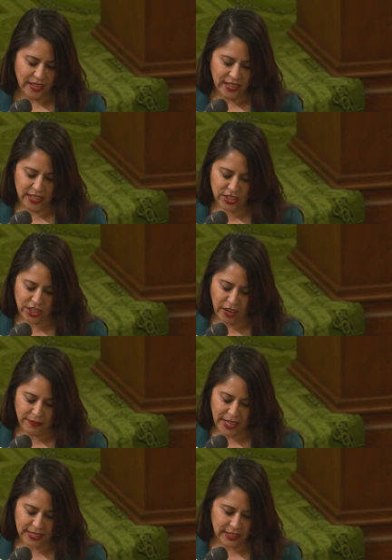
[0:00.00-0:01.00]
He
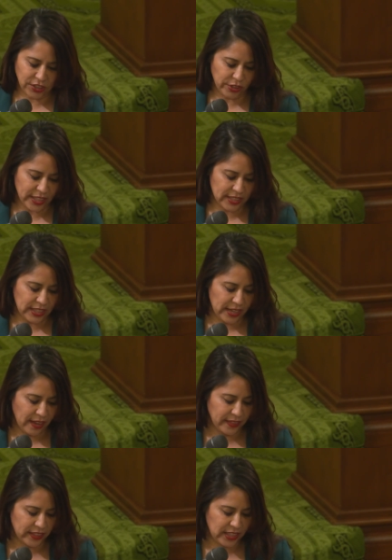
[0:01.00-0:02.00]
served as a trustee
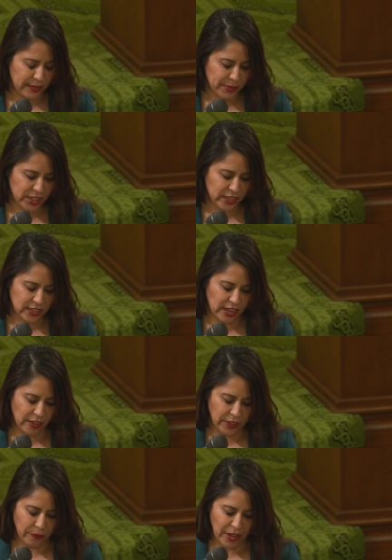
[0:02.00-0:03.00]
on the Teamsters
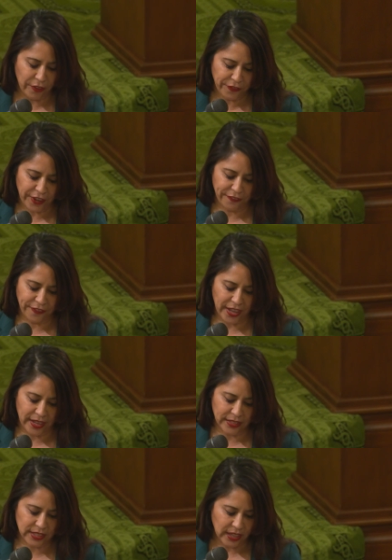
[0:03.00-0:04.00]
Health and Welfare
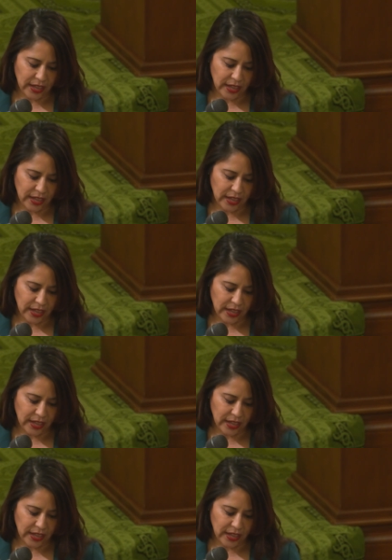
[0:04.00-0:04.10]
Fund